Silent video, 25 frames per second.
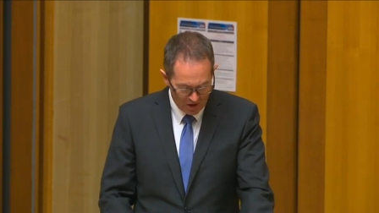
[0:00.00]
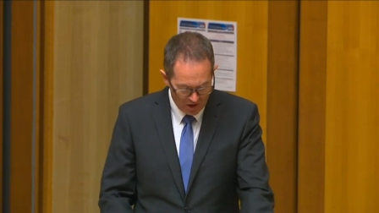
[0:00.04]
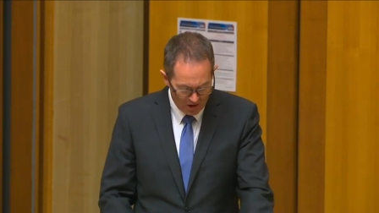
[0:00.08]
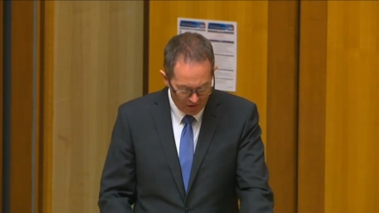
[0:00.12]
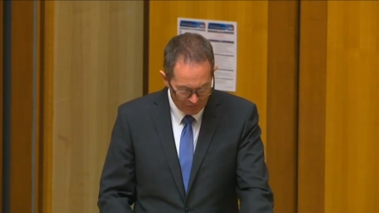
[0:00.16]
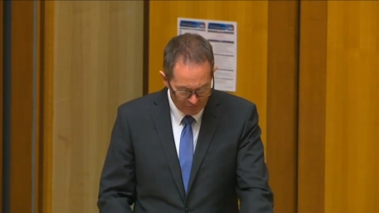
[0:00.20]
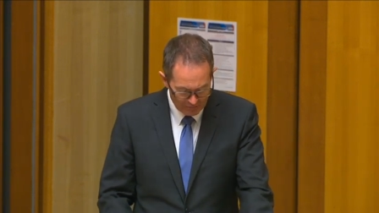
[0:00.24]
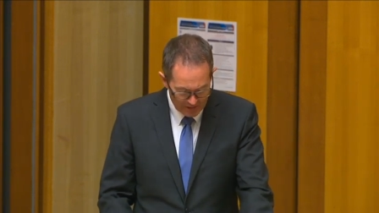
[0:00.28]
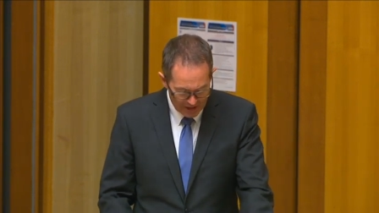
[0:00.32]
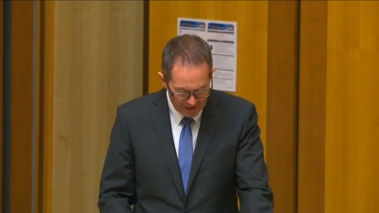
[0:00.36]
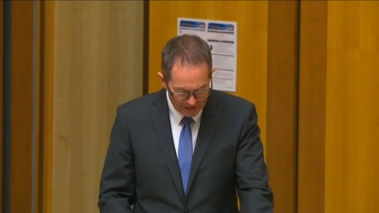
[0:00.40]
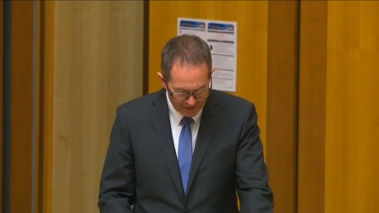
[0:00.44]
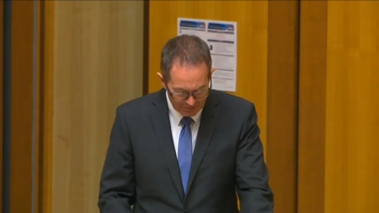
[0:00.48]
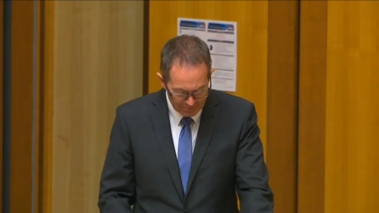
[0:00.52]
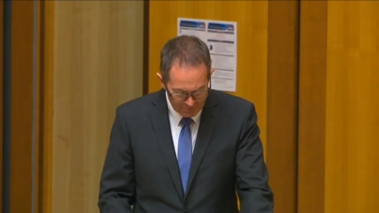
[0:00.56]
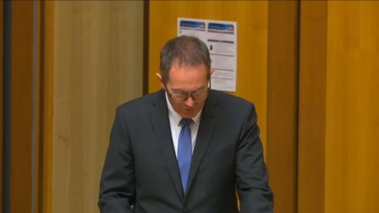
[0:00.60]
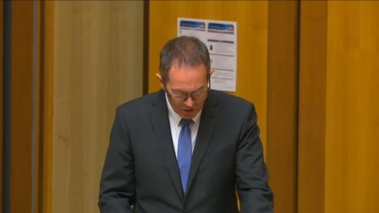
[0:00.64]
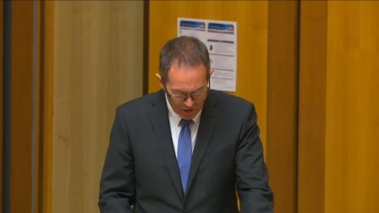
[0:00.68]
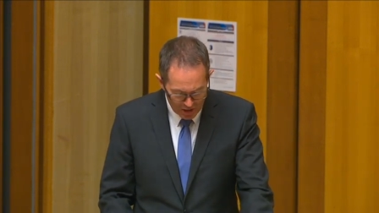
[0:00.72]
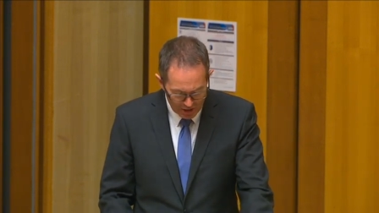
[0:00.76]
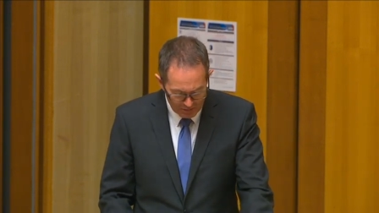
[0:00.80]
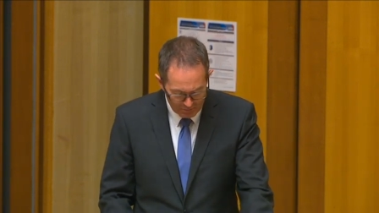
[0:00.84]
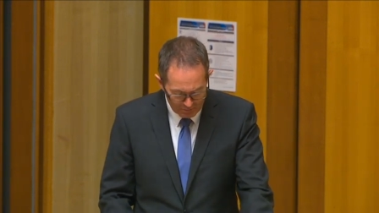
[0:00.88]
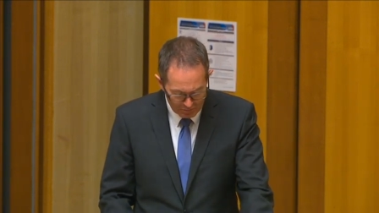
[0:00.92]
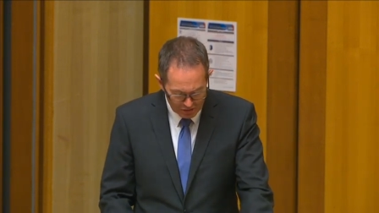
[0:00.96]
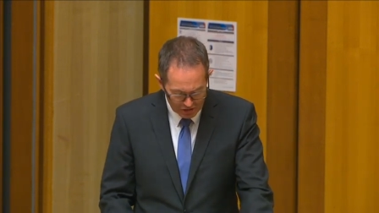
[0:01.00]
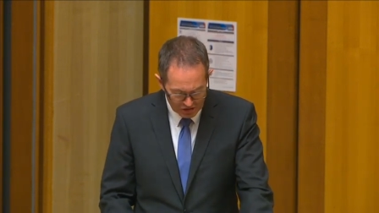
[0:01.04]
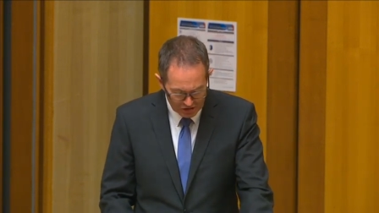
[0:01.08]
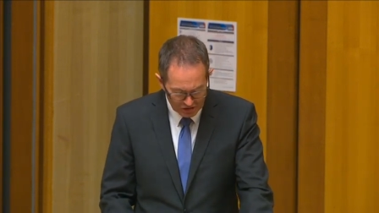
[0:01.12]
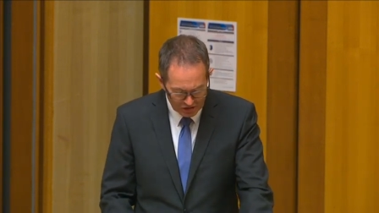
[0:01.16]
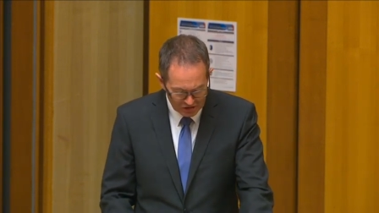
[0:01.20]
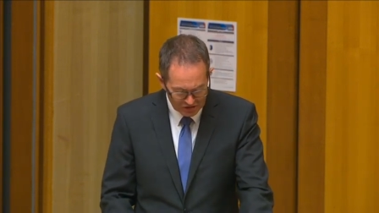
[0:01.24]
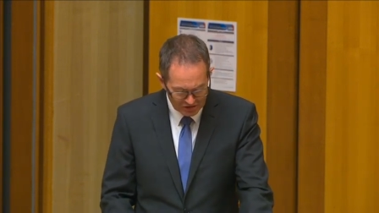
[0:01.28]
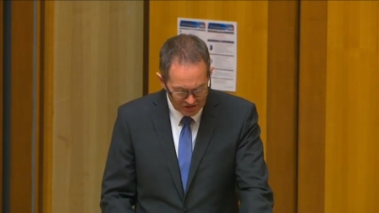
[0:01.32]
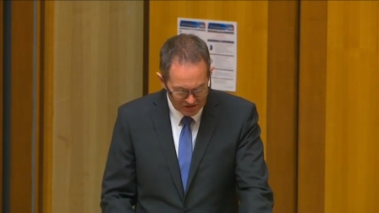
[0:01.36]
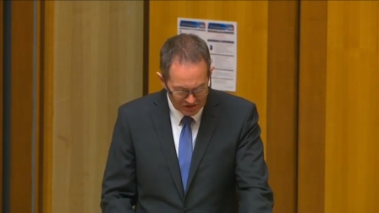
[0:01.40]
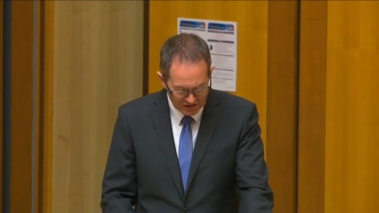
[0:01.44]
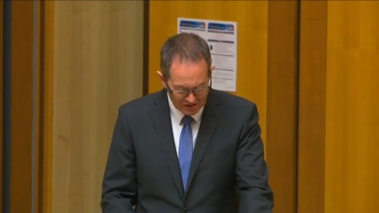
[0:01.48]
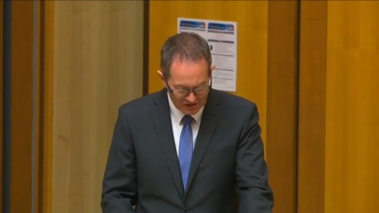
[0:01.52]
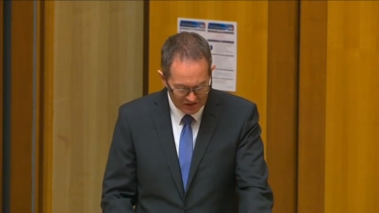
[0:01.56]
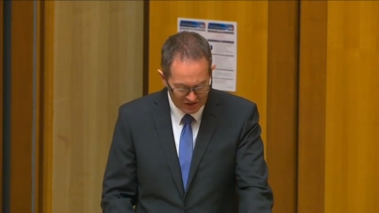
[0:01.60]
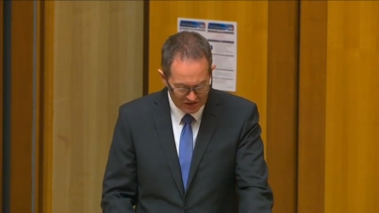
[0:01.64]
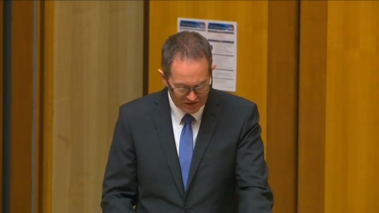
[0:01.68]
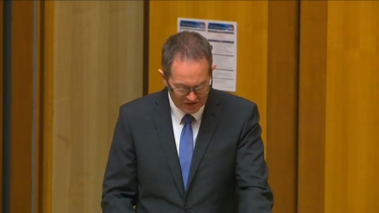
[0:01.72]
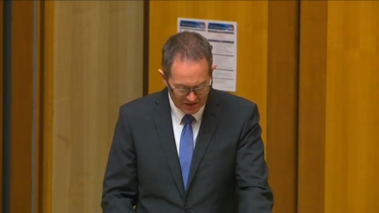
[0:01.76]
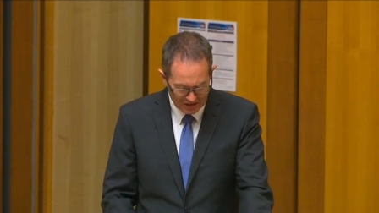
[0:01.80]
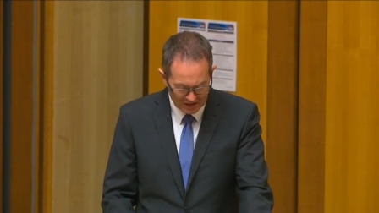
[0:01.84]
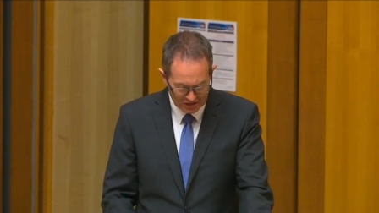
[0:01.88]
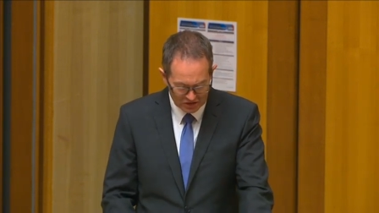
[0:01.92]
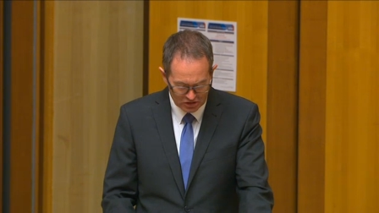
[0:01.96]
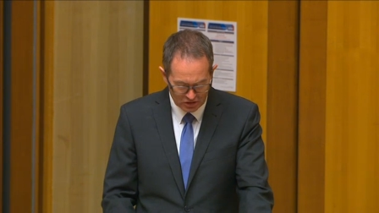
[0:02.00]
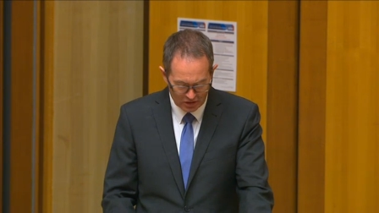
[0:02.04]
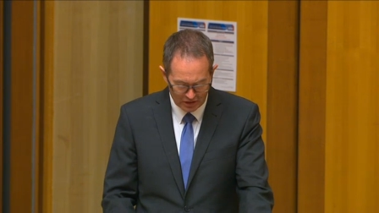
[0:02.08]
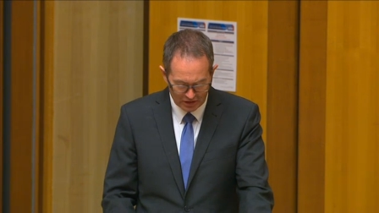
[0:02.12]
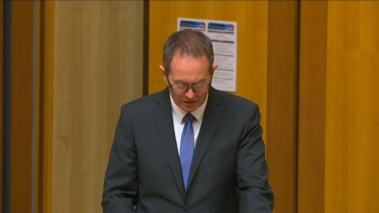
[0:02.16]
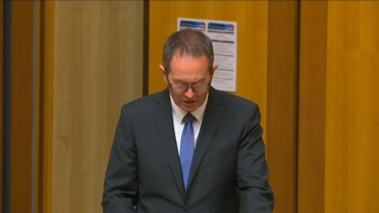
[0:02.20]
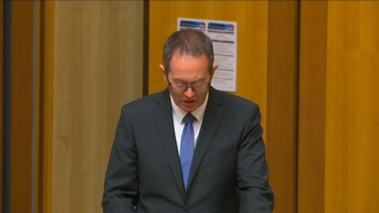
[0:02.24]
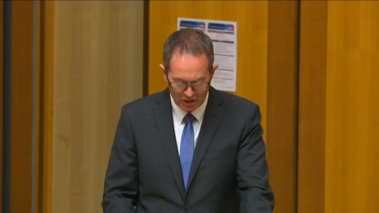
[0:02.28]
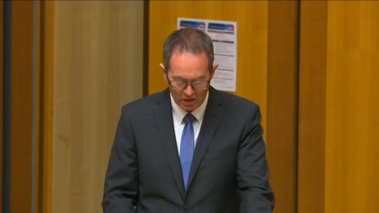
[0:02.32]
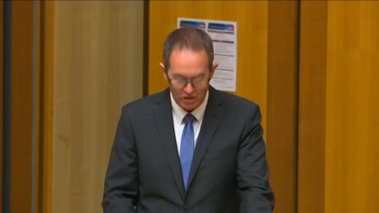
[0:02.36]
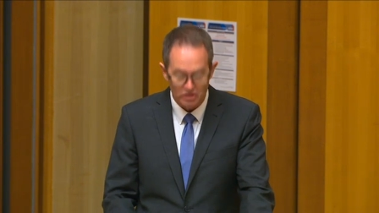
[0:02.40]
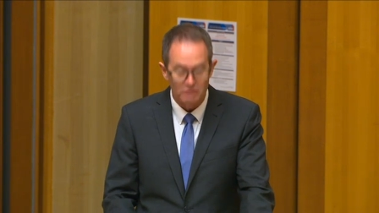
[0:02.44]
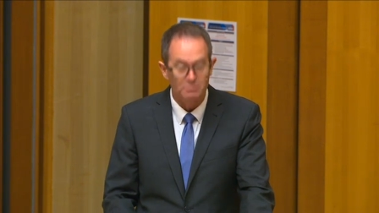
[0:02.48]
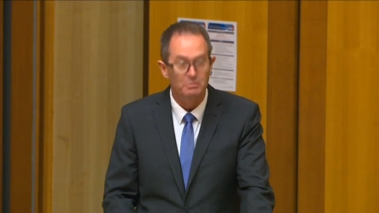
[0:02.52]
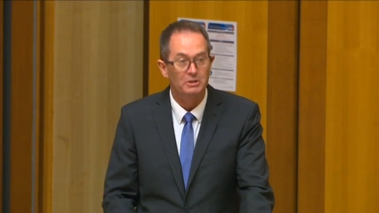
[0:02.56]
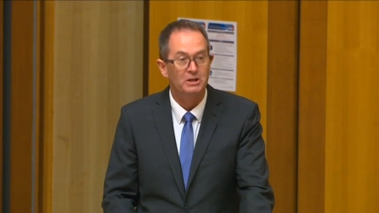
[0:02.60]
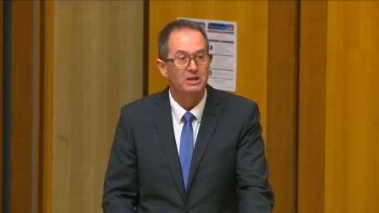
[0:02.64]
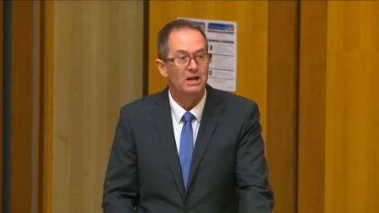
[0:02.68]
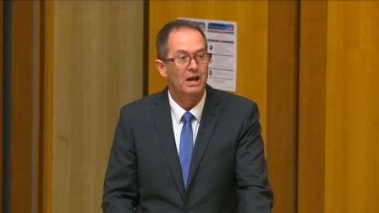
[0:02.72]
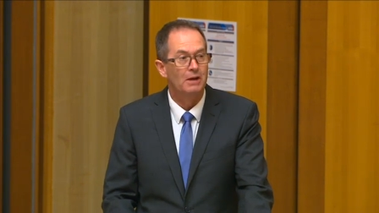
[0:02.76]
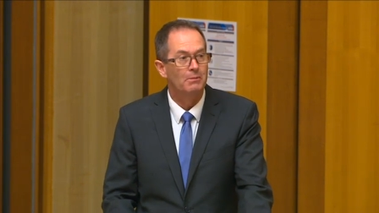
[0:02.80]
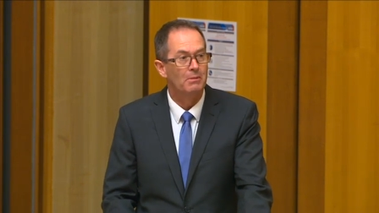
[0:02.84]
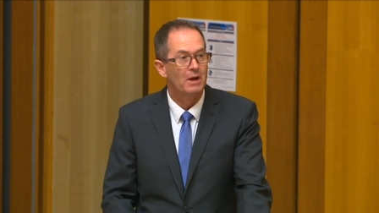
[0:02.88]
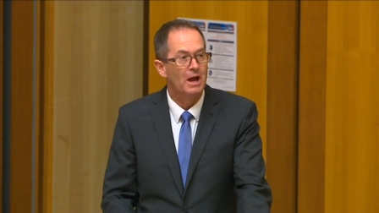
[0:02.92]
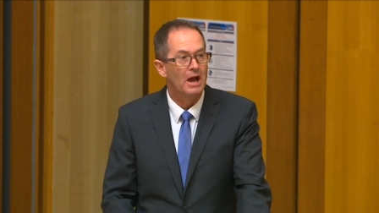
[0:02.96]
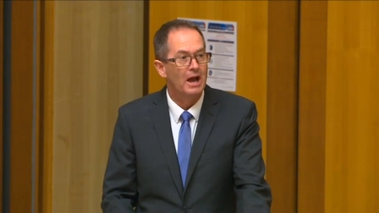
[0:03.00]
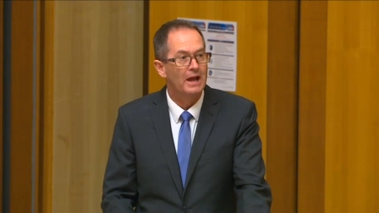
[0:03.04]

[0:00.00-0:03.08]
I've made it my ambition to see the Sunshine Coast become